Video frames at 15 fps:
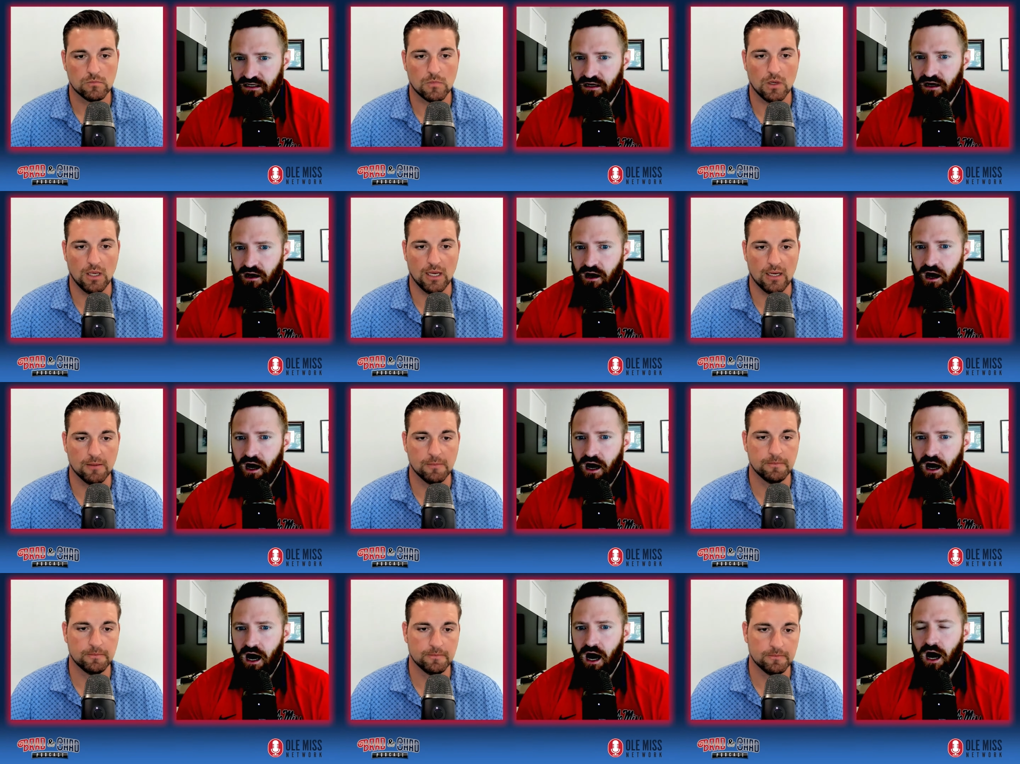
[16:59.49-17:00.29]
Speaker 1: Yeah.
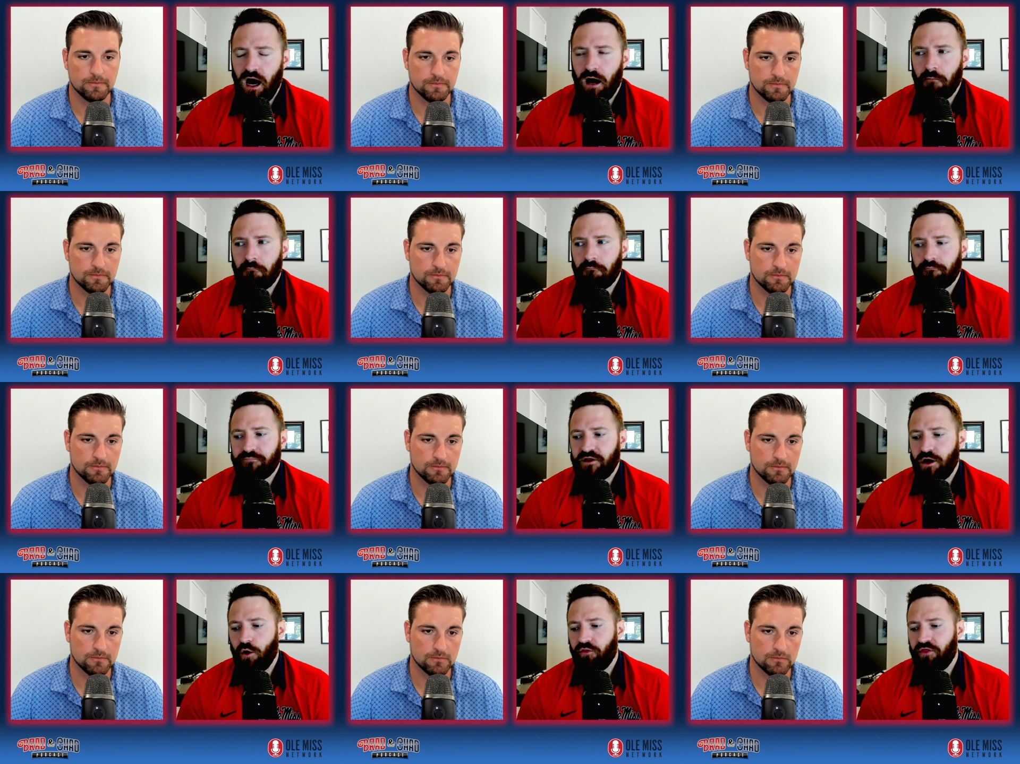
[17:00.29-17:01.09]
Um, you
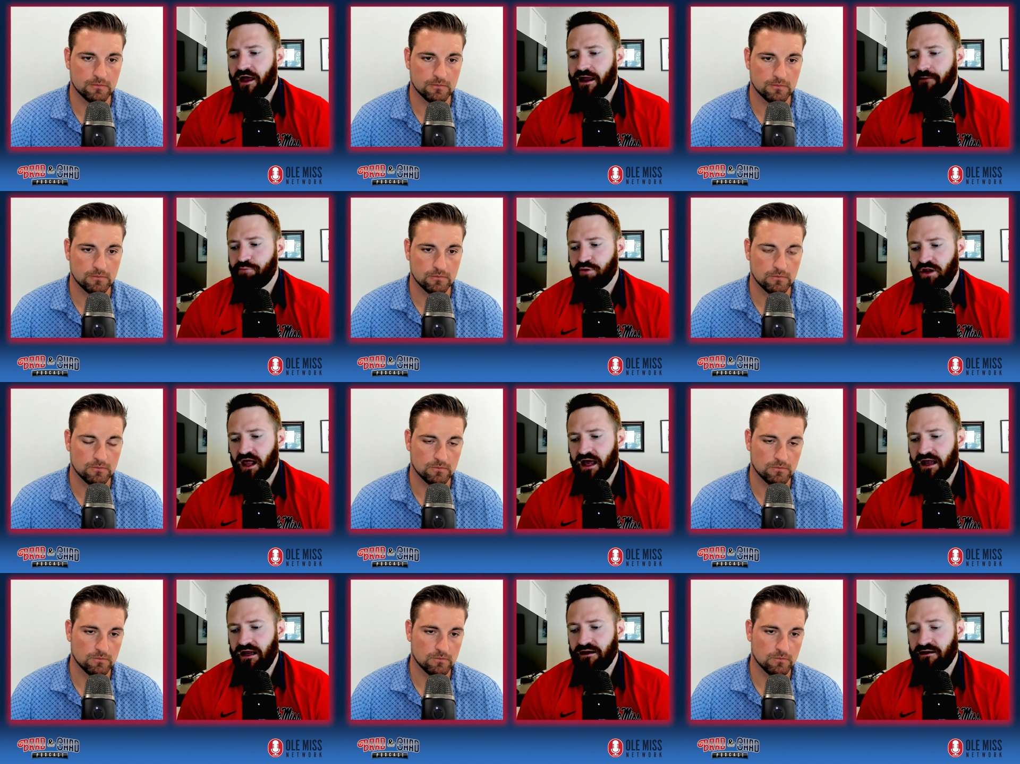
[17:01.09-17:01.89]
know, they
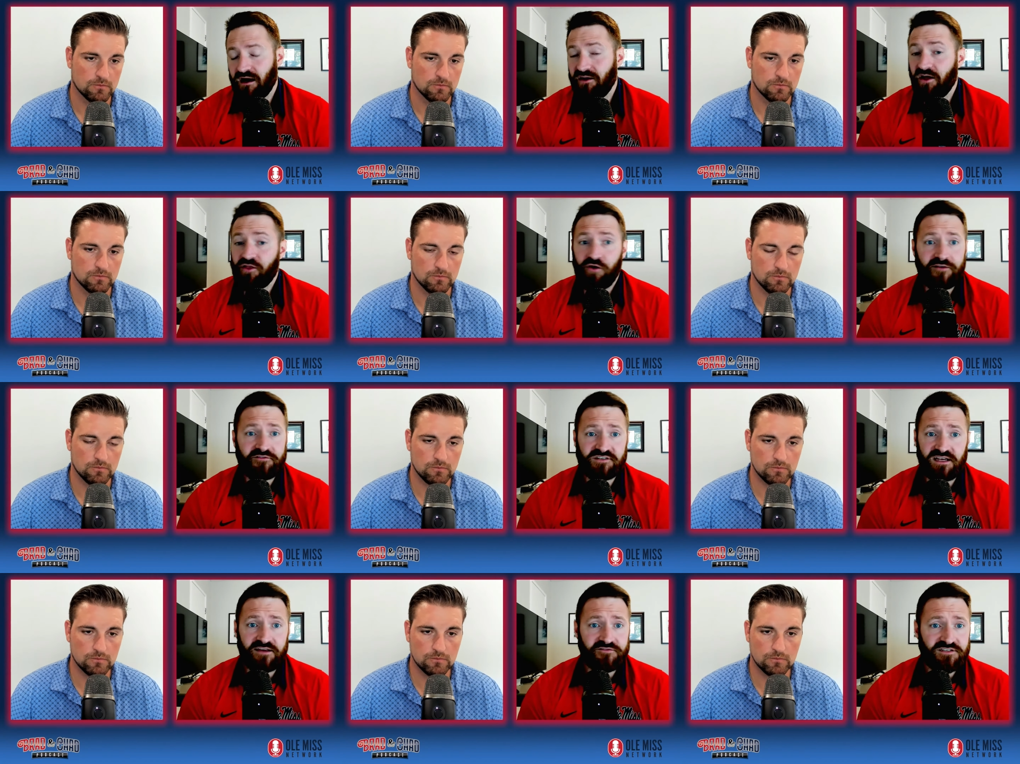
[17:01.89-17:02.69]
played another
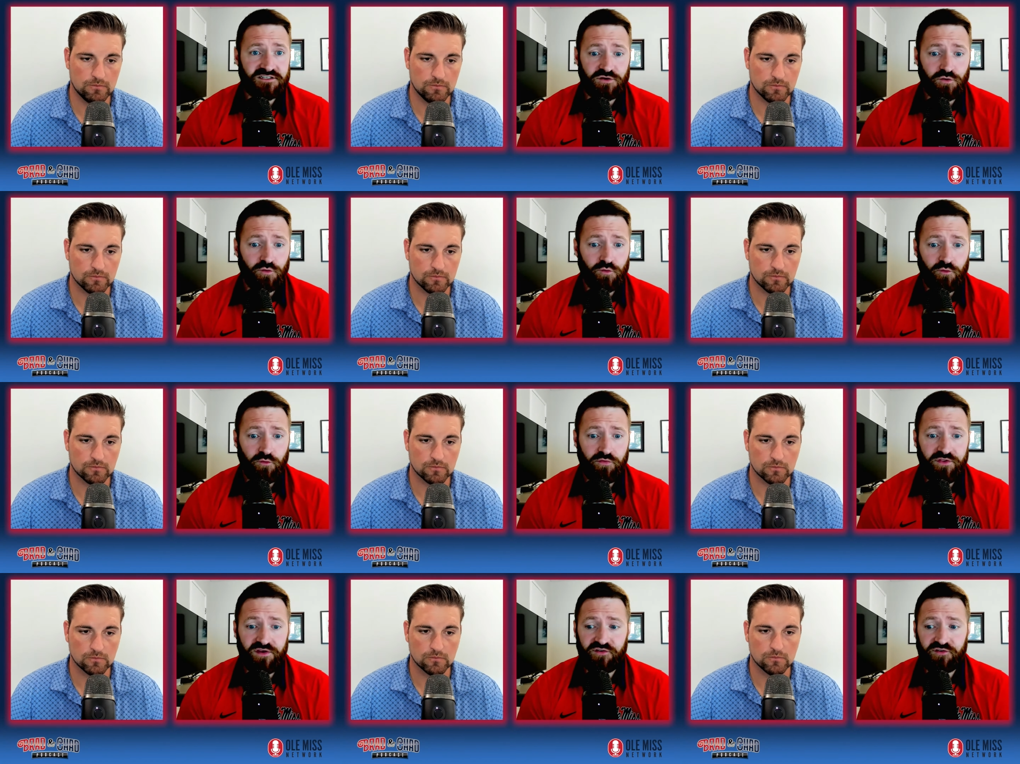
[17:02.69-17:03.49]
FCS school
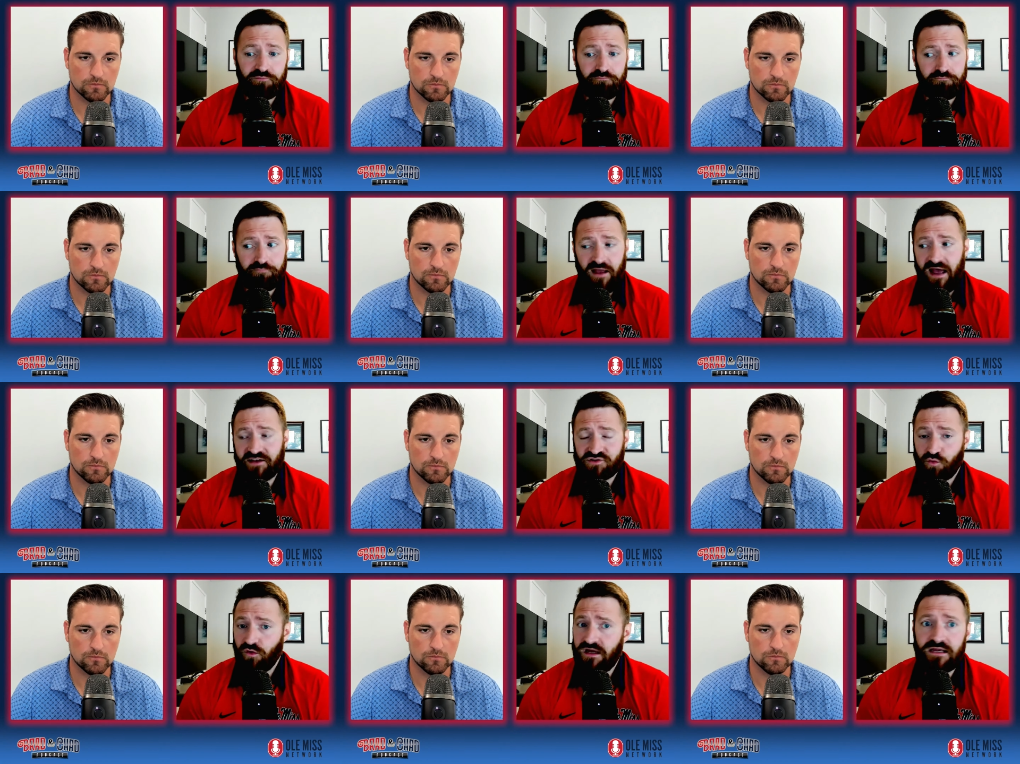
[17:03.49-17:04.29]
this
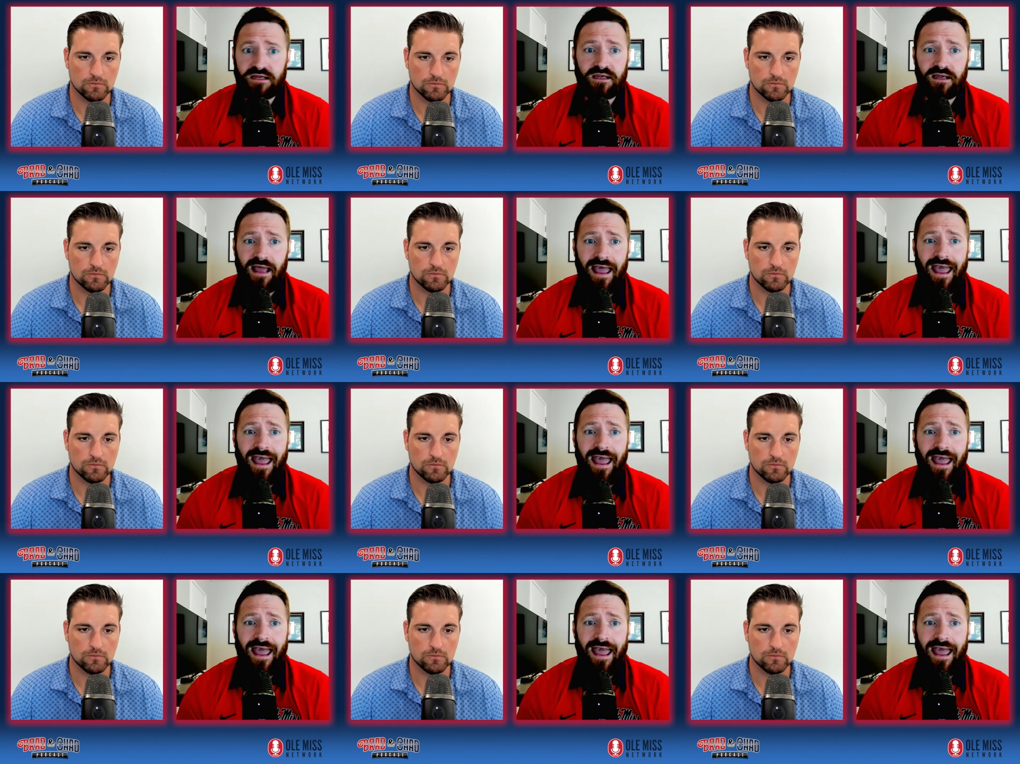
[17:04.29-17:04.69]
past week